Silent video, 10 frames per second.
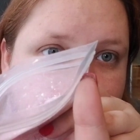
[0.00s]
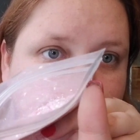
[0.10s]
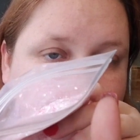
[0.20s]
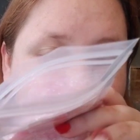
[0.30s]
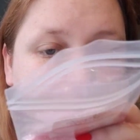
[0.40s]

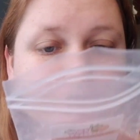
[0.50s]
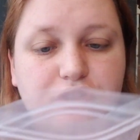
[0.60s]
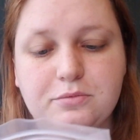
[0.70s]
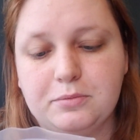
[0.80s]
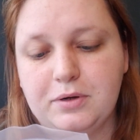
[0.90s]
That's
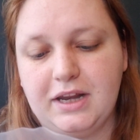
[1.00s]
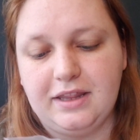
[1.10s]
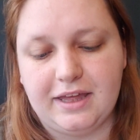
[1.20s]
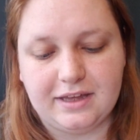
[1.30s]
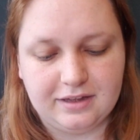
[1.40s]
super pretty
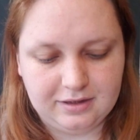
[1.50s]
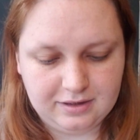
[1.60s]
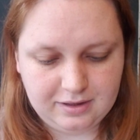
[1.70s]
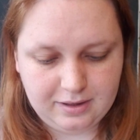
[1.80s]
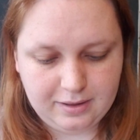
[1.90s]
like
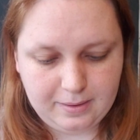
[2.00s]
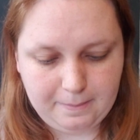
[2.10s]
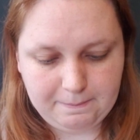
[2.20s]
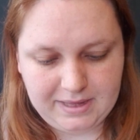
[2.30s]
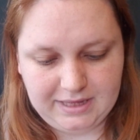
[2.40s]

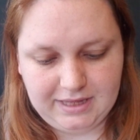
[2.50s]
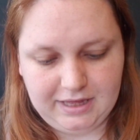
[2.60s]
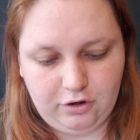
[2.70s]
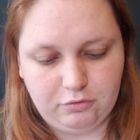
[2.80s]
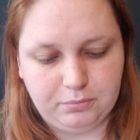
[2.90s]
pinky
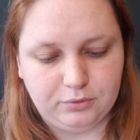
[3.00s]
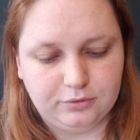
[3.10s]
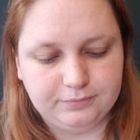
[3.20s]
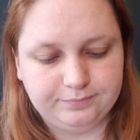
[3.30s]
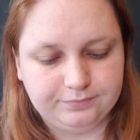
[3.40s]

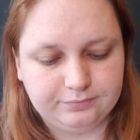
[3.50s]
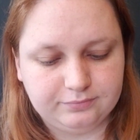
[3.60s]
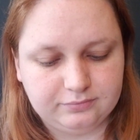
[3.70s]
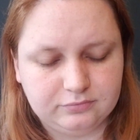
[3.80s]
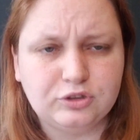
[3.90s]
opal.
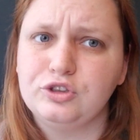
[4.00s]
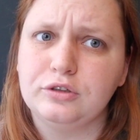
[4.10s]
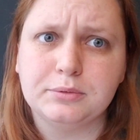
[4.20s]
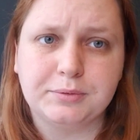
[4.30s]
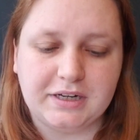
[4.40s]

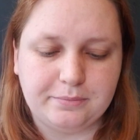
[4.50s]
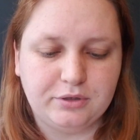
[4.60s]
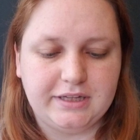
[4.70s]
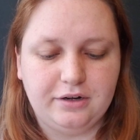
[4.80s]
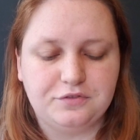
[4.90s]
Super pretty. Put
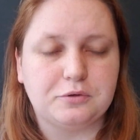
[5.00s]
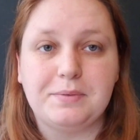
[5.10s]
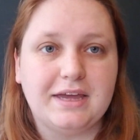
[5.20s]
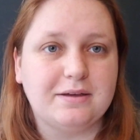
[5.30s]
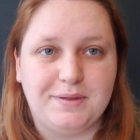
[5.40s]
that over a
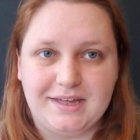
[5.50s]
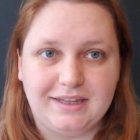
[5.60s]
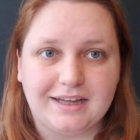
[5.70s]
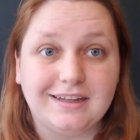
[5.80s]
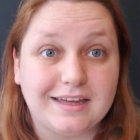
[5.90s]
pink base,
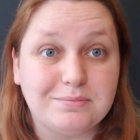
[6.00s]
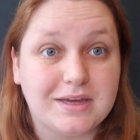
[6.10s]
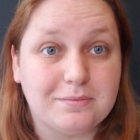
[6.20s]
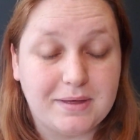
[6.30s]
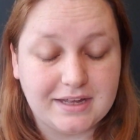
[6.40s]
like a light
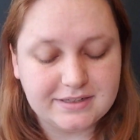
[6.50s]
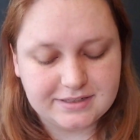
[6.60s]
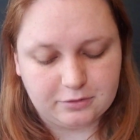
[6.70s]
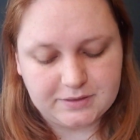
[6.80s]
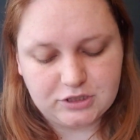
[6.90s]
pink base.
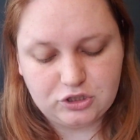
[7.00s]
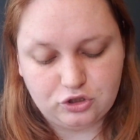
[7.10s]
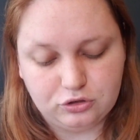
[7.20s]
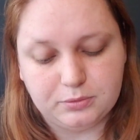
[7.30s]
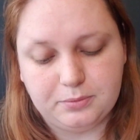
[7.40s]
That'll be
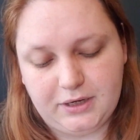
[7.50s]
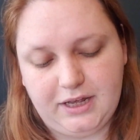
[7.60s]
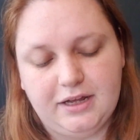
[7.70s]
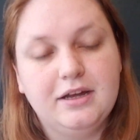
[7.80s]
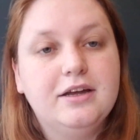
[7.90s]
super pretty.